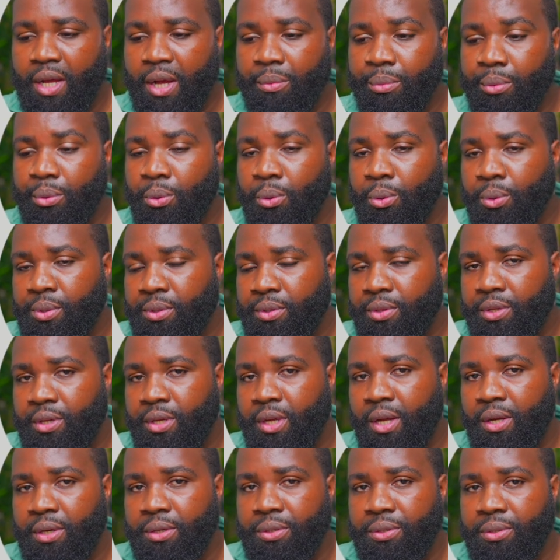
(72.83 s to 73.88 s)
I recorded
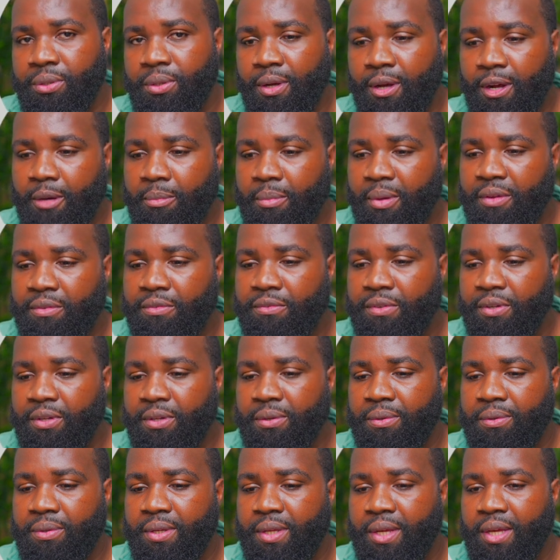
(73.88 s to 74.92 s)
the audio on my
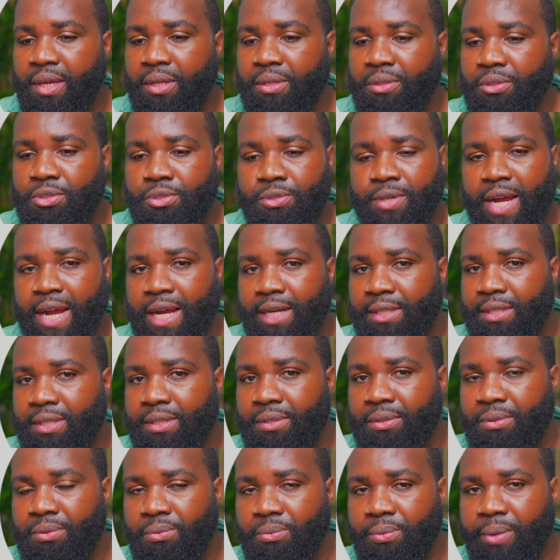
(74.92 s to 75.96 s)
phone and dragged
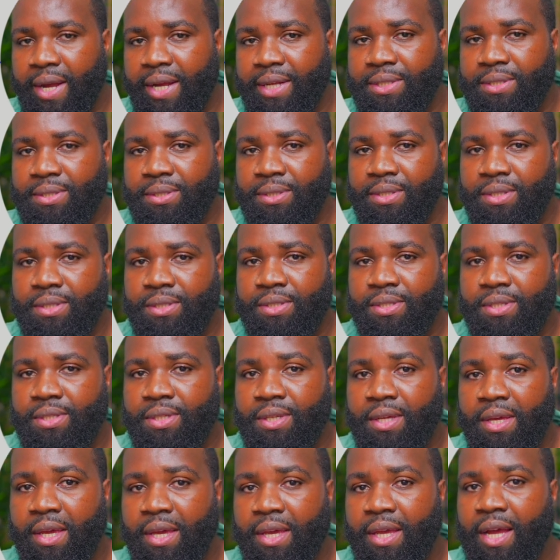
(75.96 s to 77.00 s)
it right to this
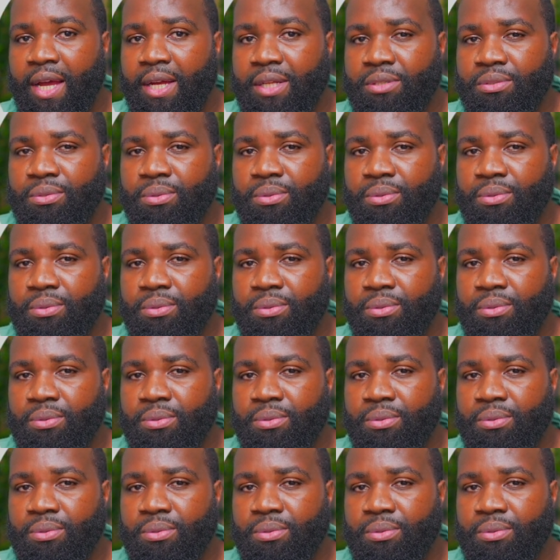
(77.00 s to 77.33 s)
AI